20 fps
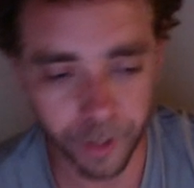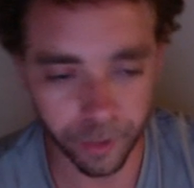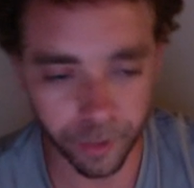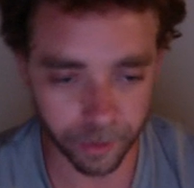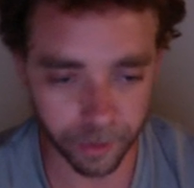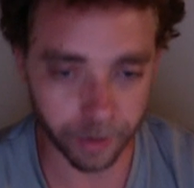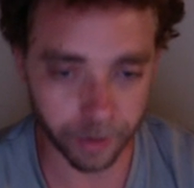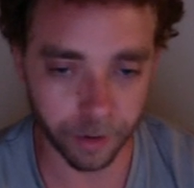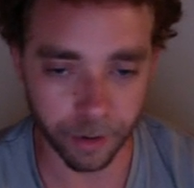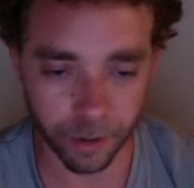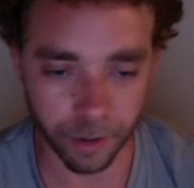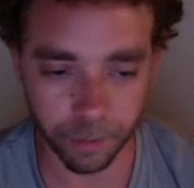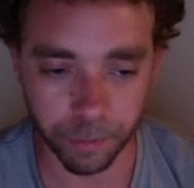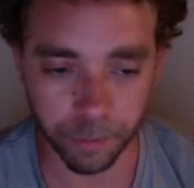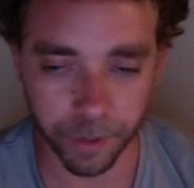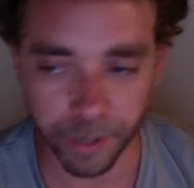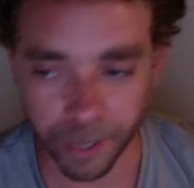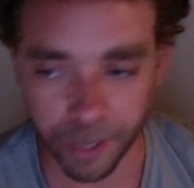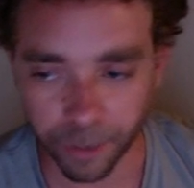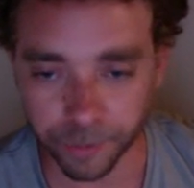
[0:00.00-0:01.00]

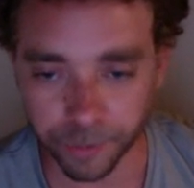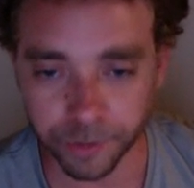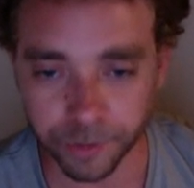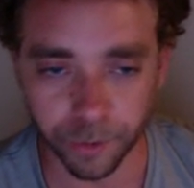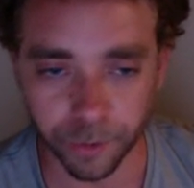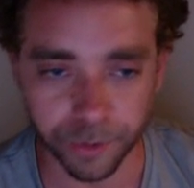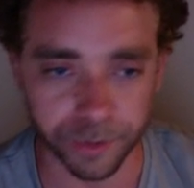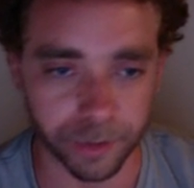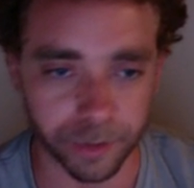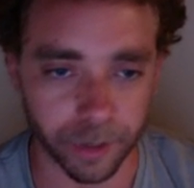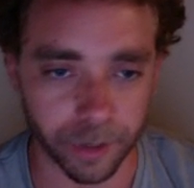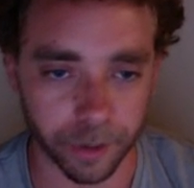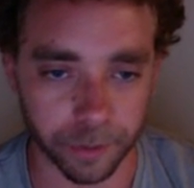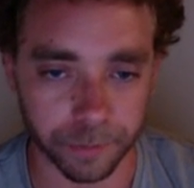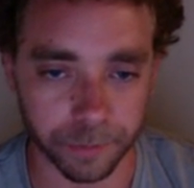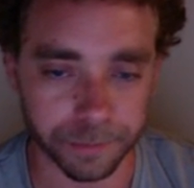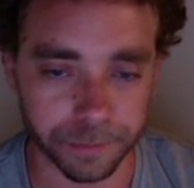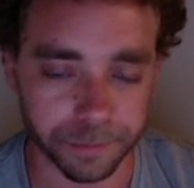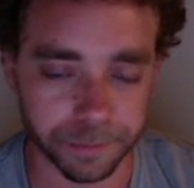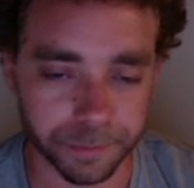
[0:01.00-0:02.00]
But now it's going slow.
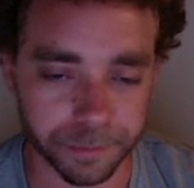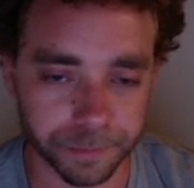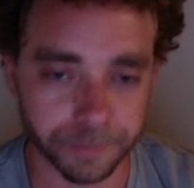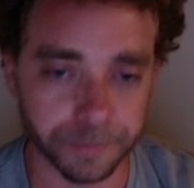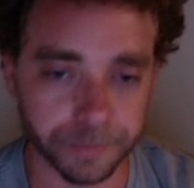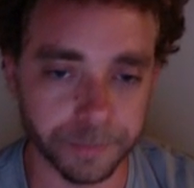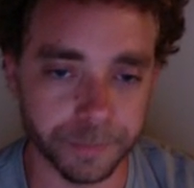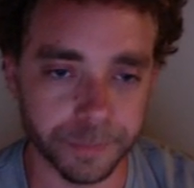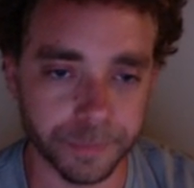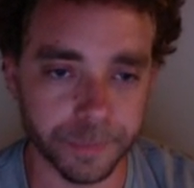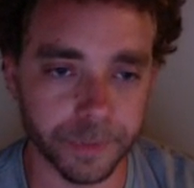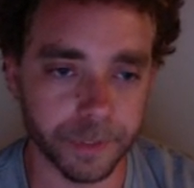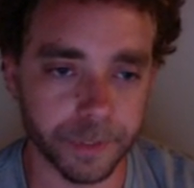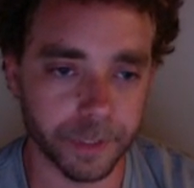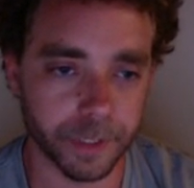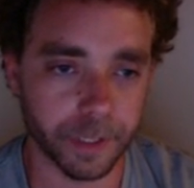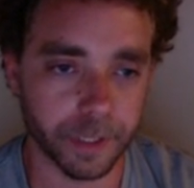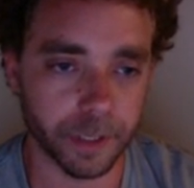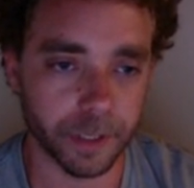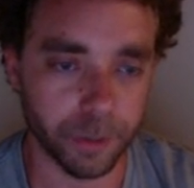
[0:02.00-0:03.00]

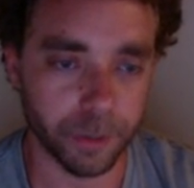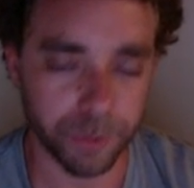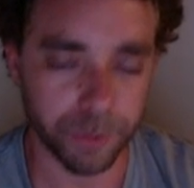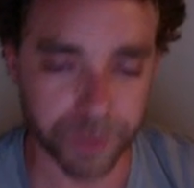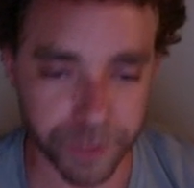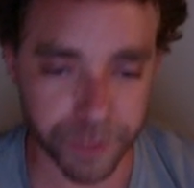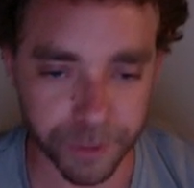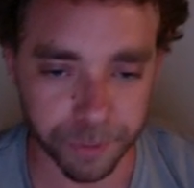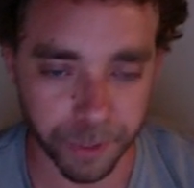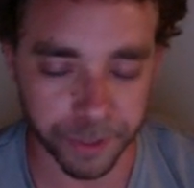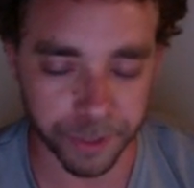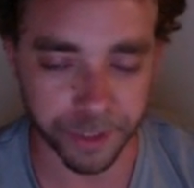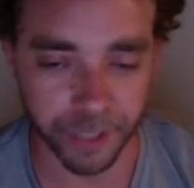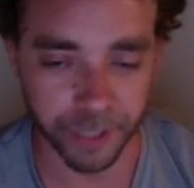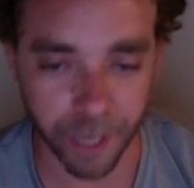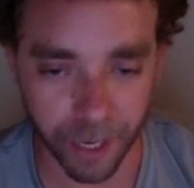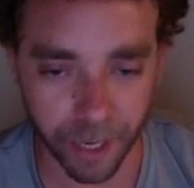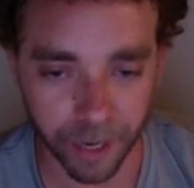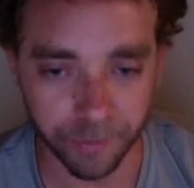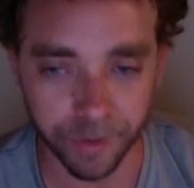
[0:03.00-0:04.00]
Who's this
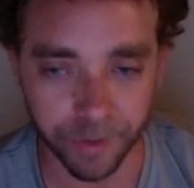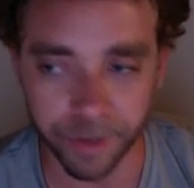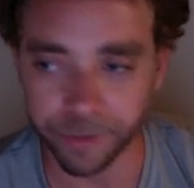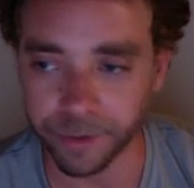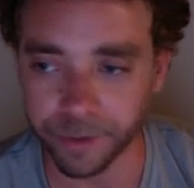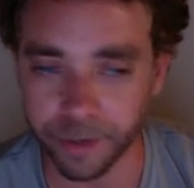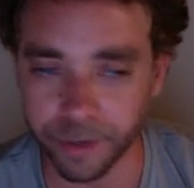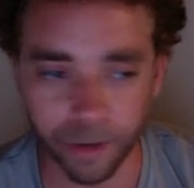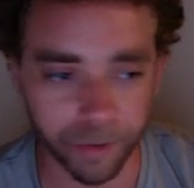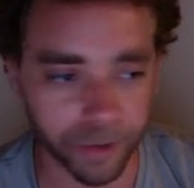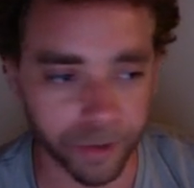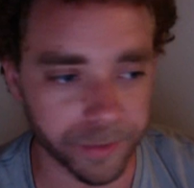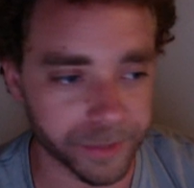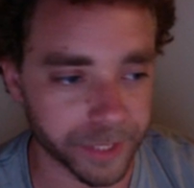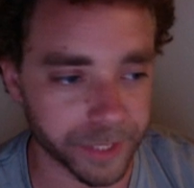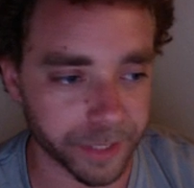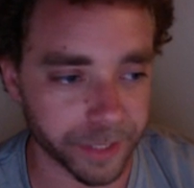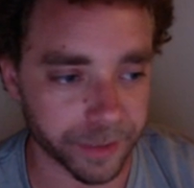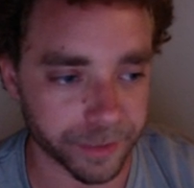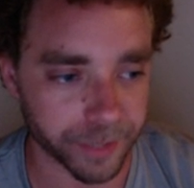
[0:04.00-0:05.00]
pitching? I haven't never even
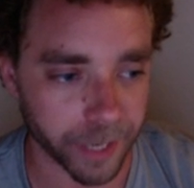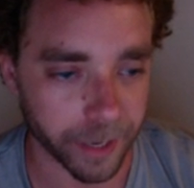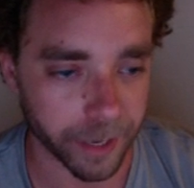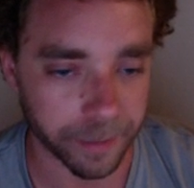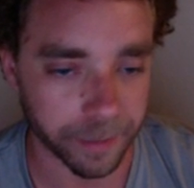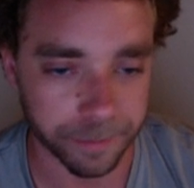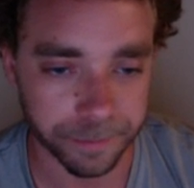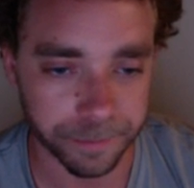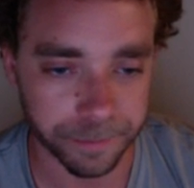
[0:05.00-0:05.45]
seen this guy.